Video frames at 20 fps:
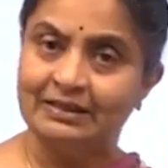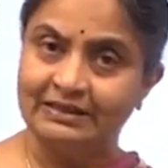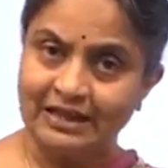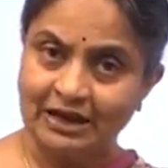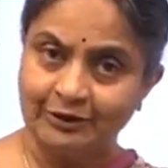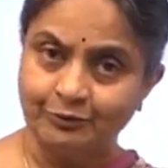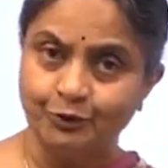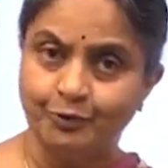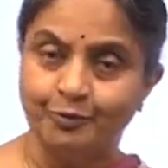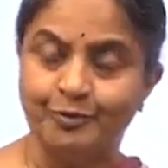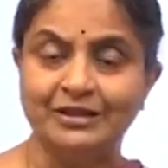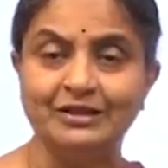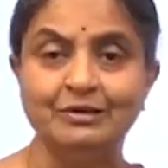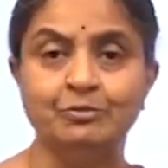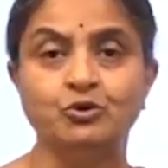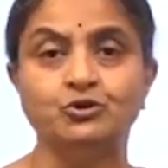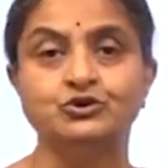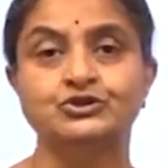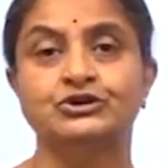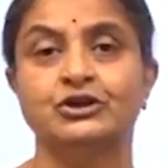That would be the
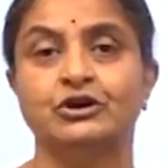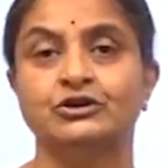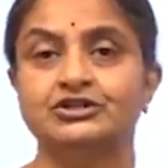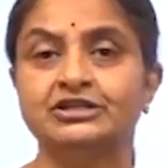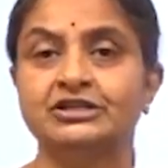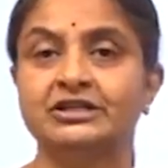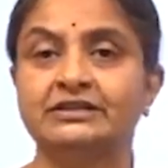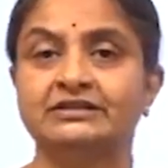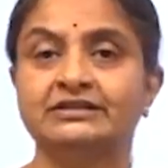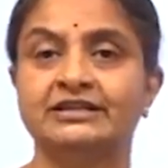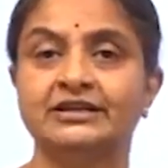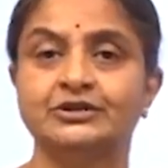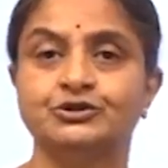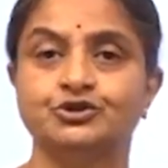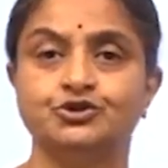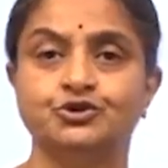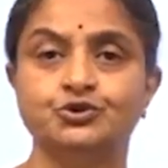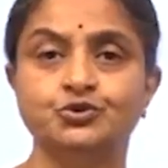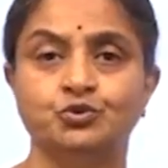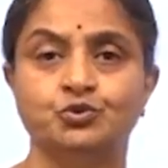most logical thing
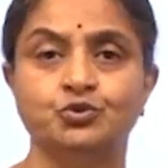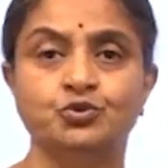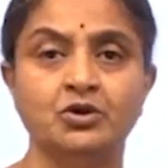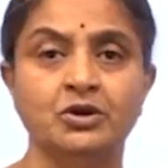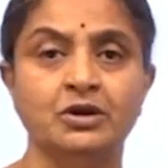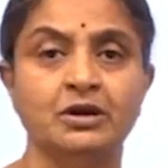to do.